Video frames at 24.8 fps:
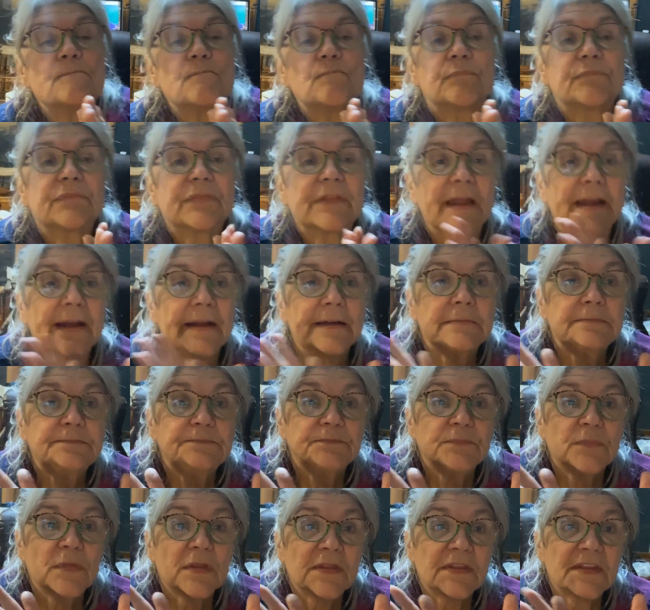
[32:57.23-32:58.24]
that
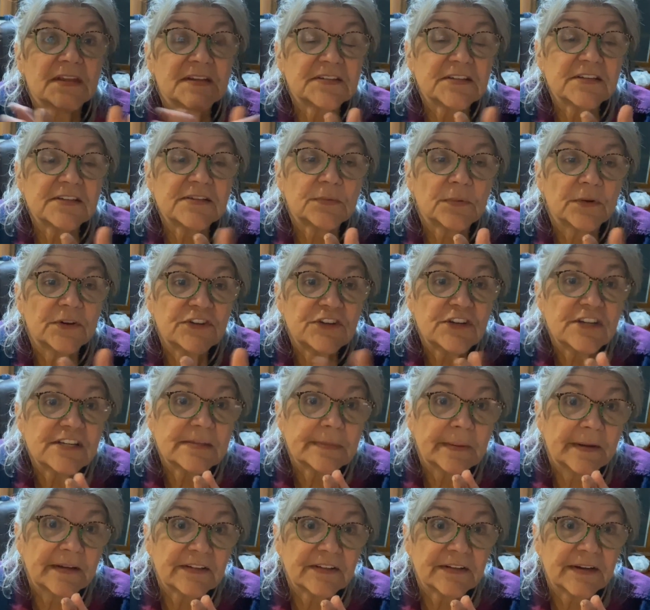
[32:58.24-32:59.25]
this is when she
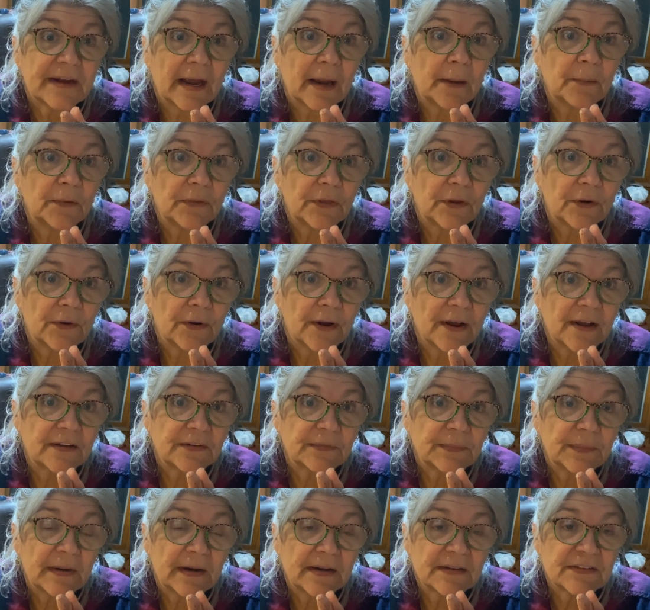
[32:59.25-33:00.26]
spends time with her
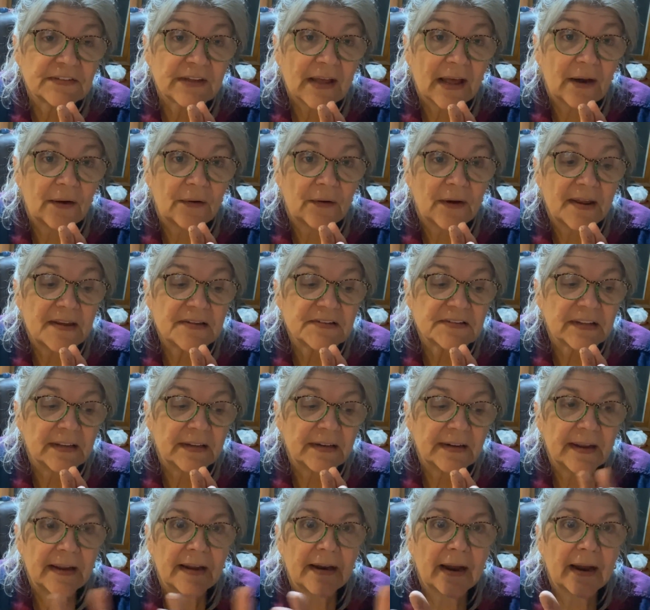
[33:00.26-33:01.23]
husband on Saturday and Sunday,